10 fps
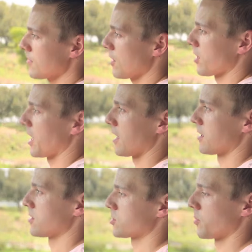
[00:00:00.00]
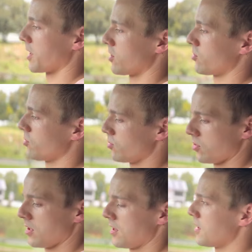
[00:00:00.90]
Okay, so we're gonna
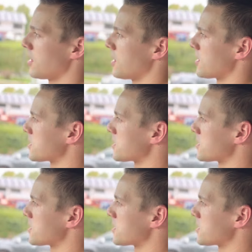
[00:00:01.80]
do the